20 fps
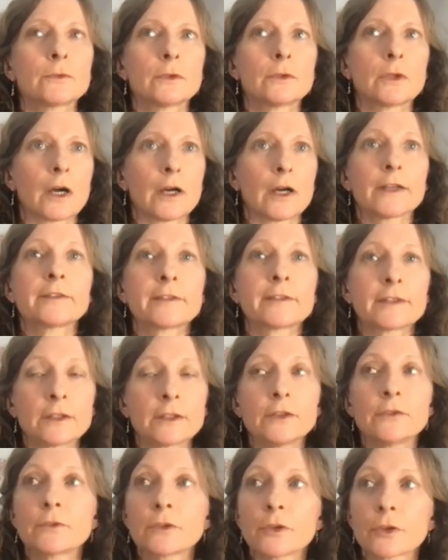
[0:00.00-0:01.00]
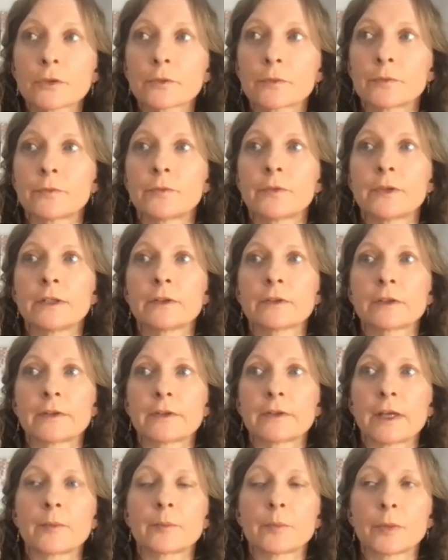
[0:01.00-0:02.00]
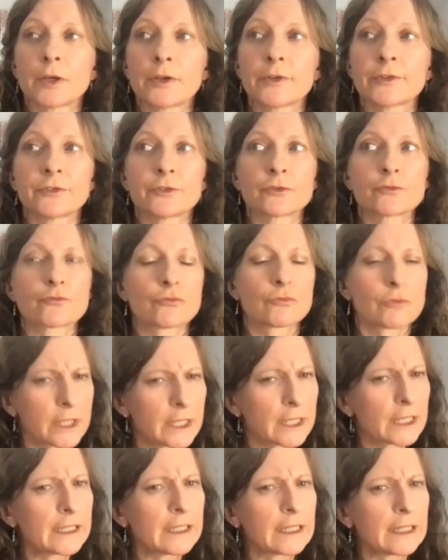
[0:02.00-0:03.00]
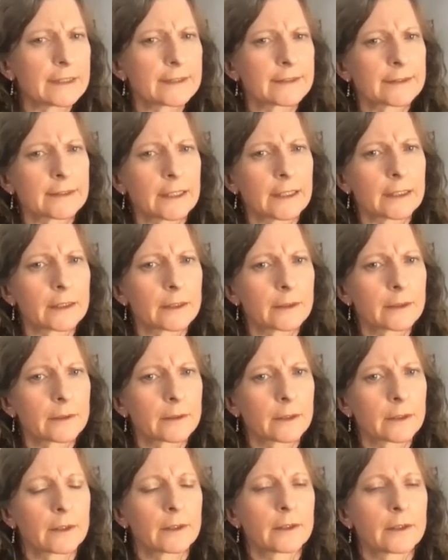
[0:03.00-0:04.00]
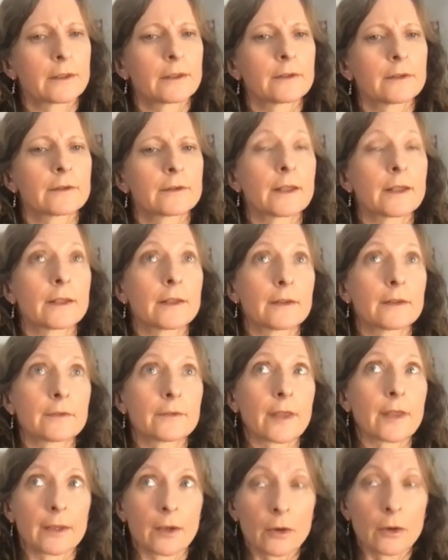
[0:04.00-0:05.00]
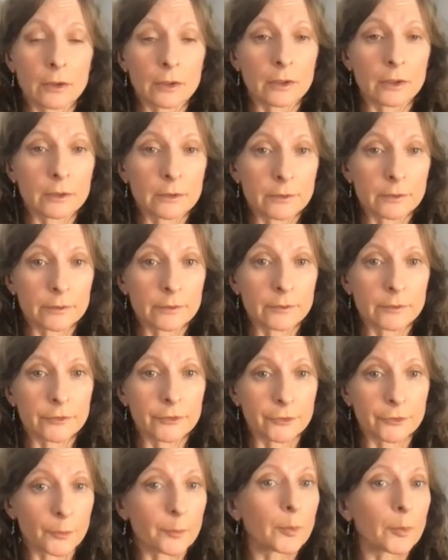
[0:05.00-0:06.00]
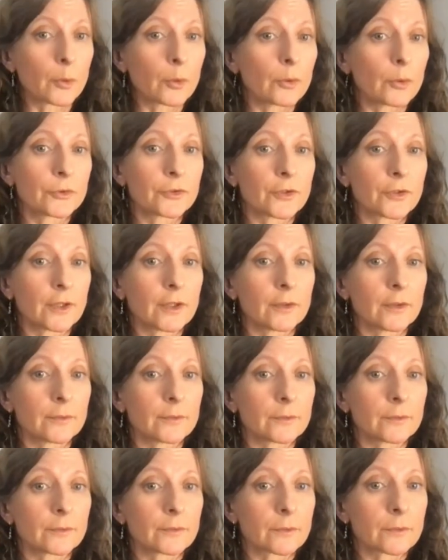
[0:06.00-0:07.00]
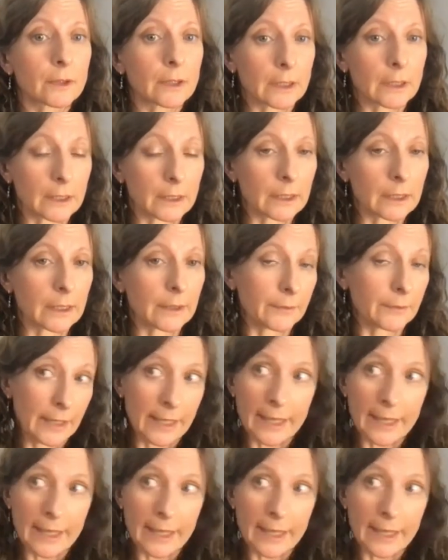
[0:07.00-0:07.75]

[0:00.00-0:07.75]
I think you've got to feel that that person's really listening, that they are supportive, and they're